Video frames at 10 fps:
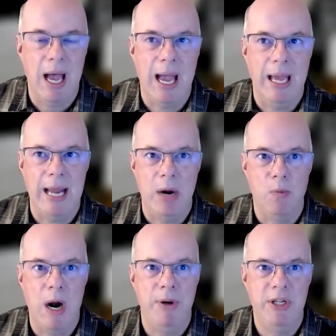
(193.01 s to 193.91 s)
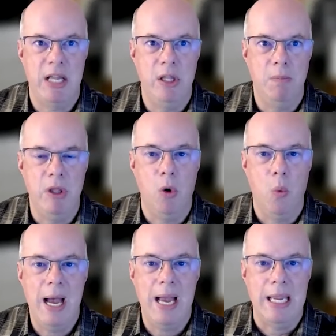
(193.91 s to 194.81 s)
and represent them in a
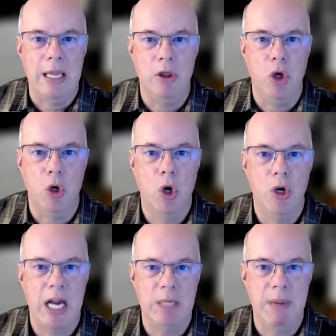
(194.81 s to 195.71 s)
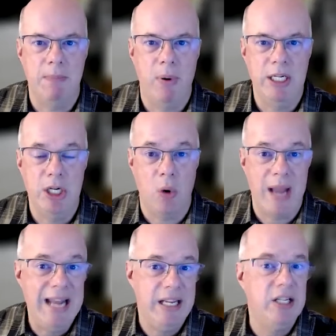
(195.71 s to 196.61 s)
way that could actually be printed on
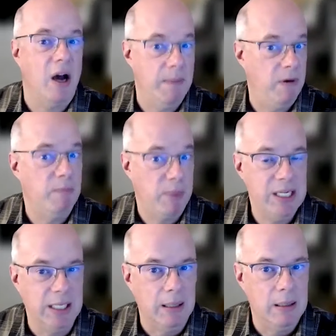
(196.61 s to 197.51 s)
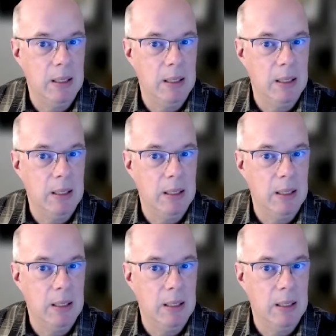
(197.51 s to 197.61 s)
any type of printer?